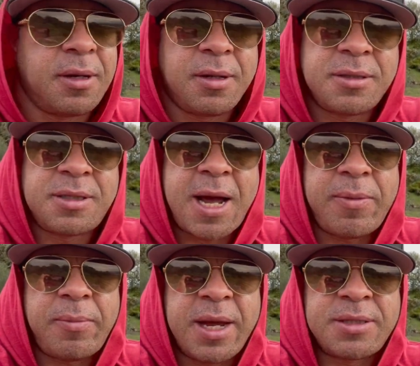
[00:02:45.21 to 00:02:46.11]
It's time to
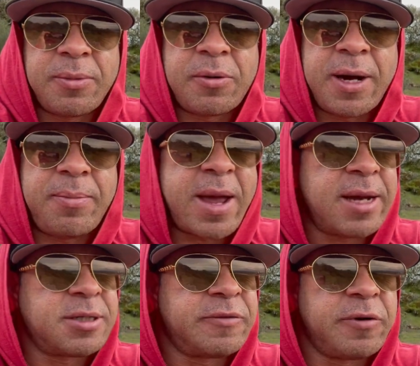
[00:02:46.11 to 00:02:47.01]
make some great
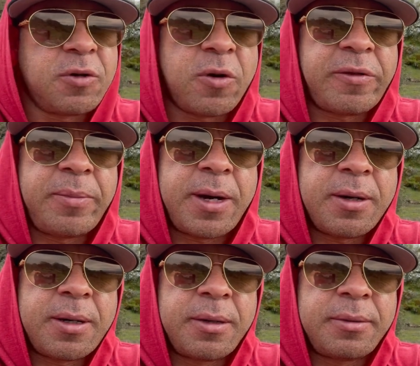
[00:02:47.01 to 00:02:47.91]
matches for North
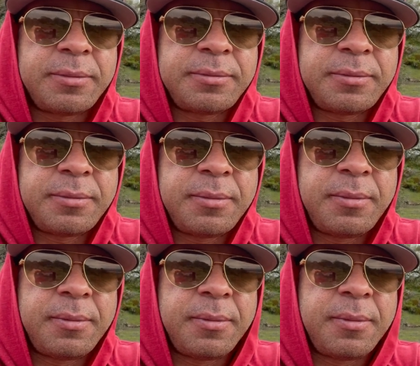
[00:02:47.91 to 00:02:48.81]
America.
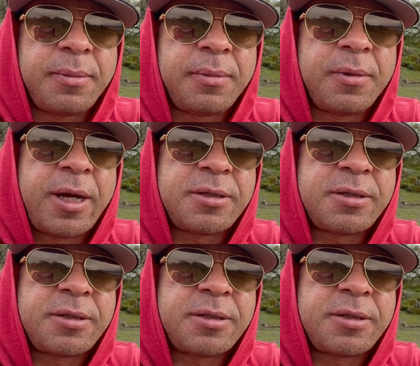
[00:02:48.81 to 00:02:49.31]
Let's